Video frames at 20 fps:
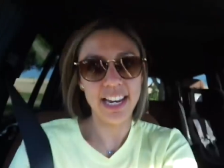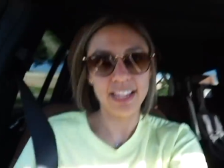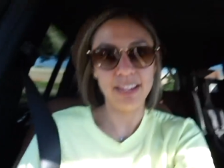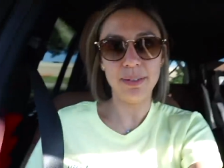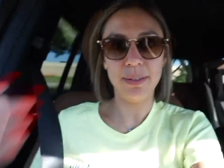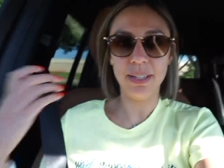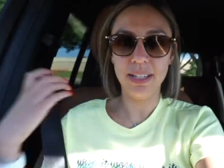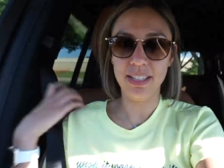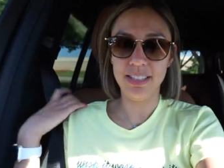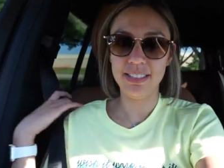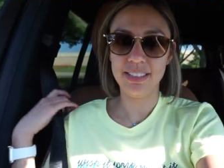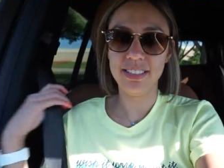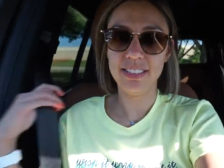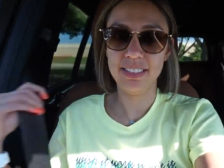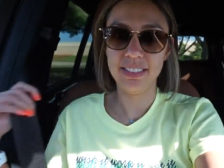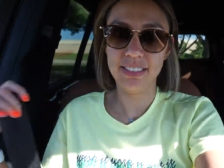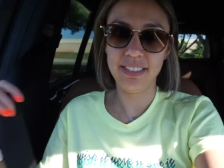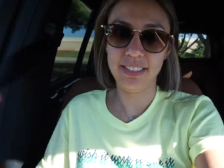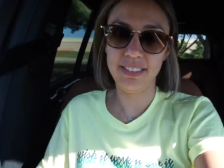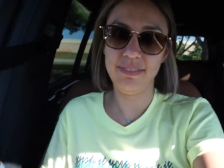Anyway,
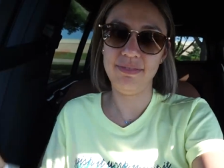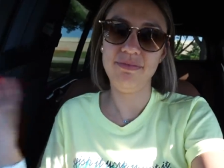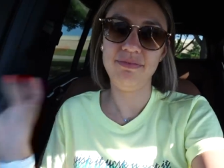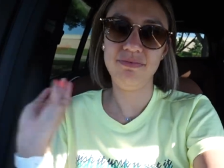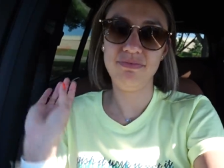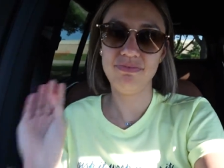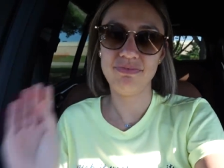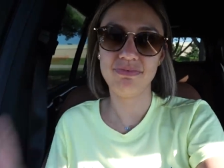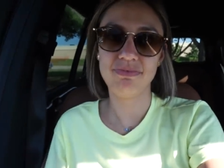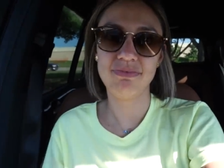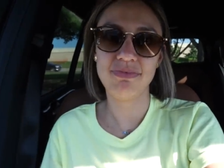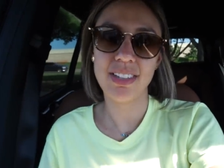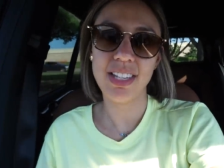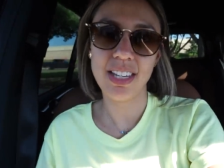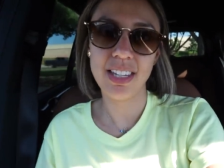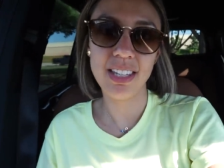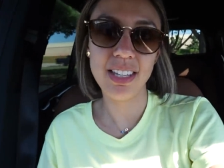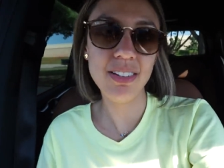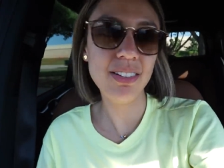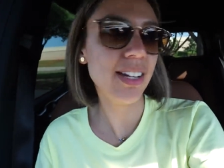
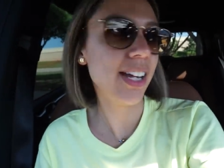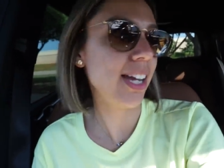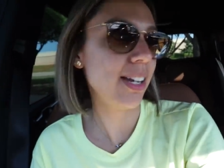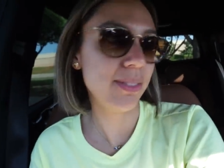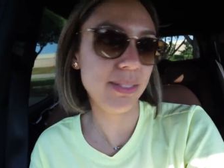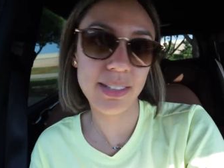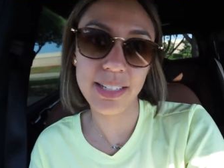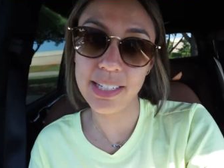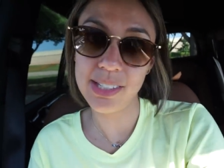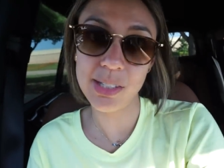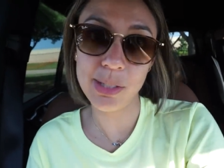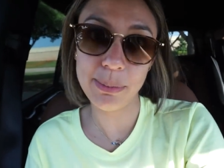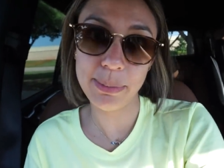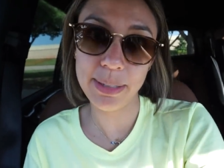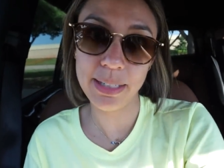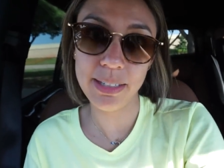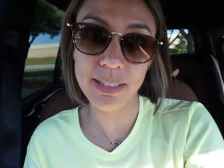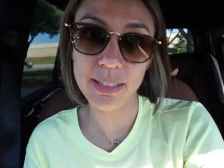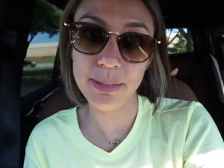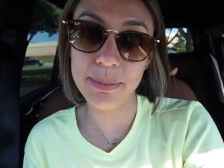you and I will catch up
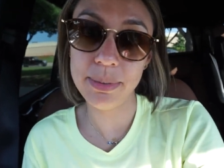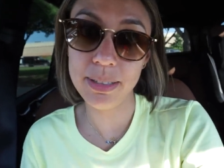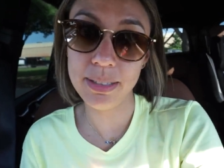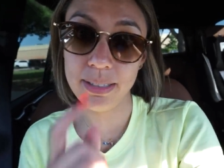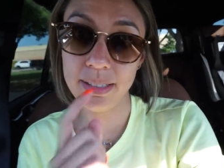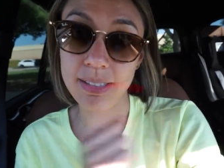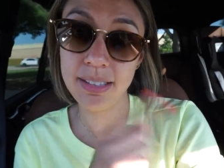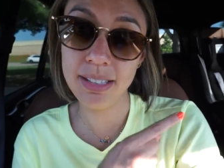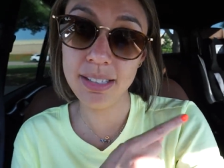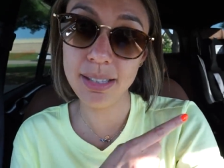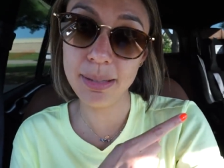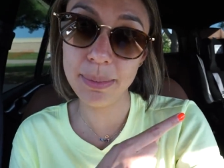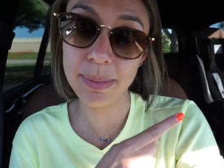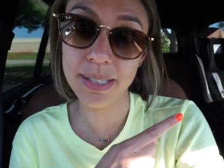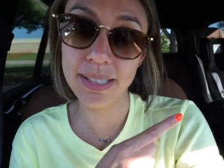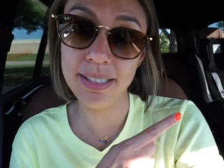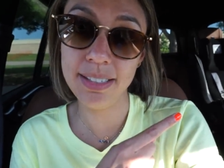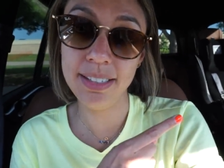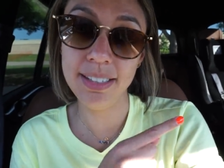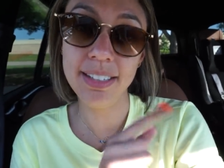later because this
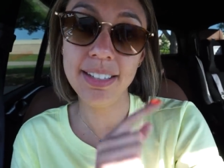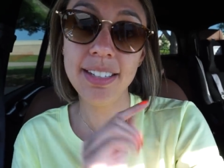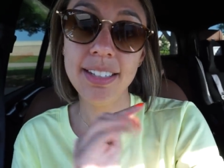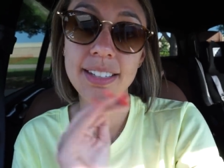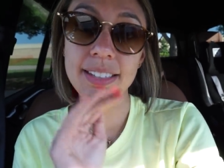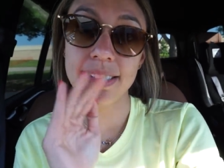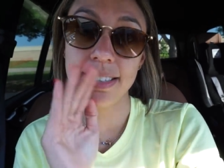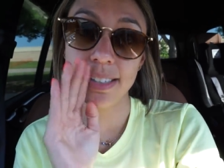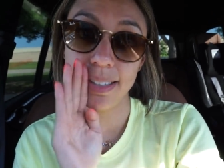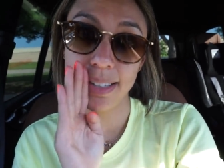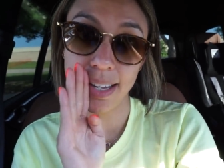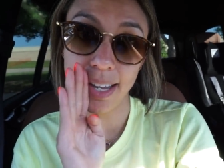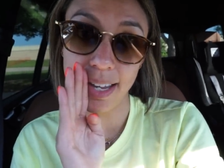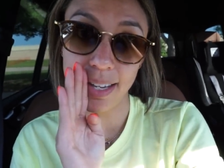one it's getting